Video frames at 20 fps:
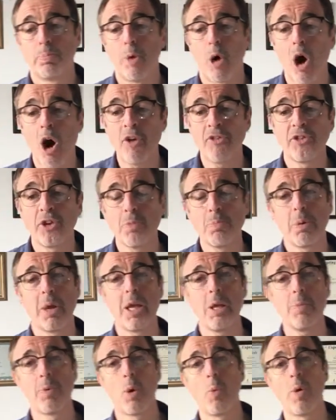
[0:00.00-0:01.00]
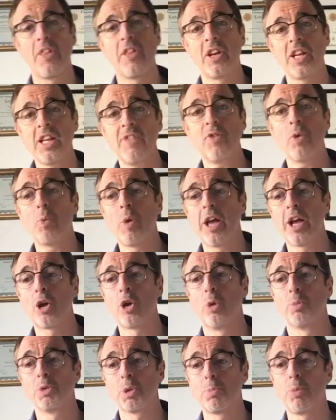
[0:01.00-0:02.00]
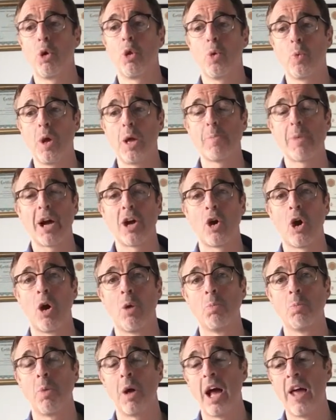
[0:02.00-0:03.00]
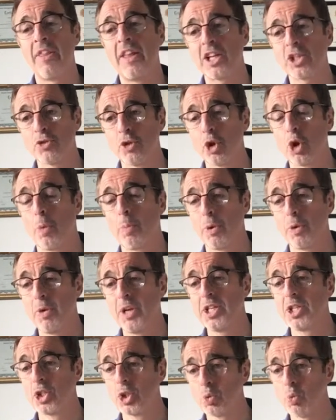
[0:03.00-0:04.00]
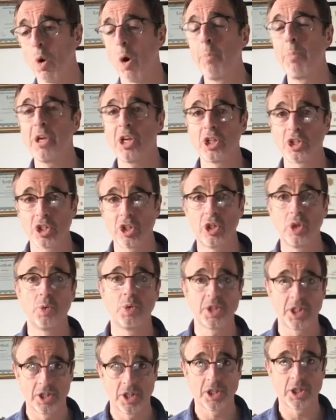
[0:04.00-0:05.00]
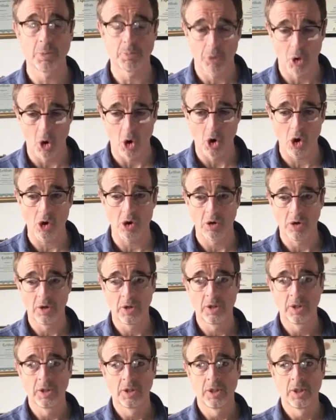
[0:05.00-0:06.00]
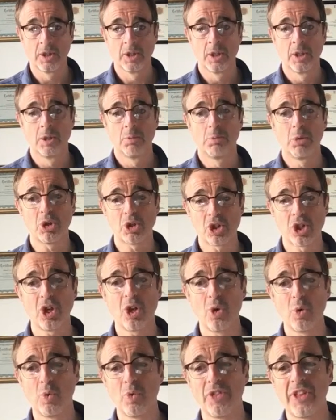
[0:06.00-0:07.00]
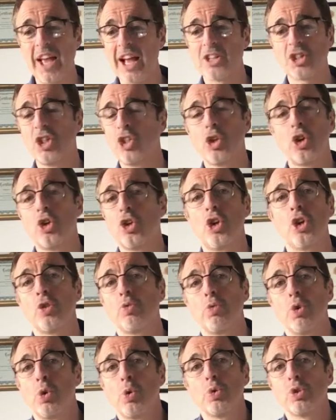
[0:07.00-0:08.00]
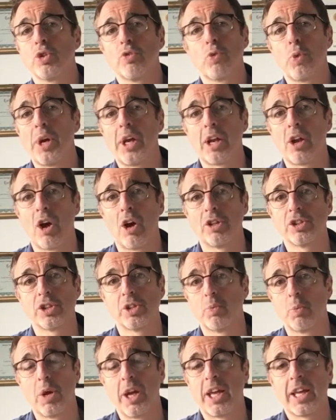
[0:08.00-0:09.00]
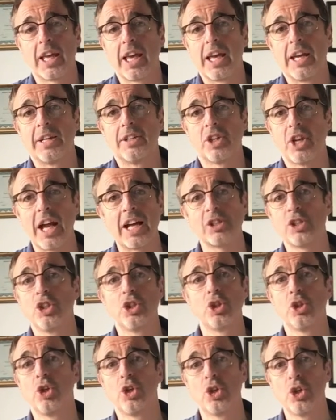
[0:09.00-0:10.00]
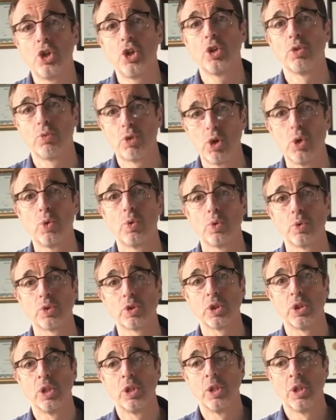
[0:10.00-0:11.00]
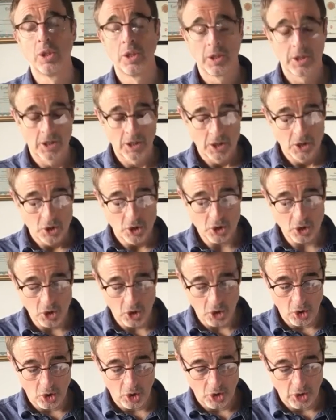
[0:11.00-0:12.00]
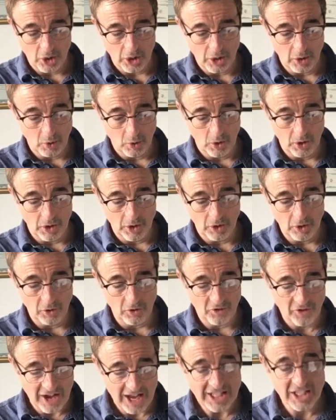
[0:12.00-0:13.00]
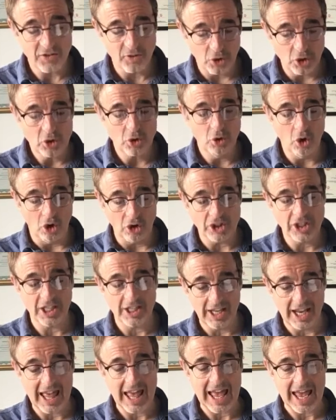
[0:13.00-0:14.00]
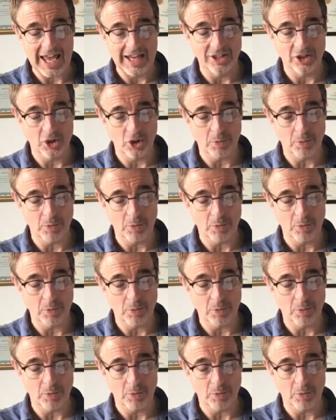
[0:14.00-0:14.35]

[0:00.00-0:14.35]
But often people, when they leave the weight clubs, they put the weight back on. And that's for a couple of reasons. One, because they're losing the support. But two, they actually don't know the rules of weight loss and weight gain. They actually don't know the rules. So, first of all, you've got to learn.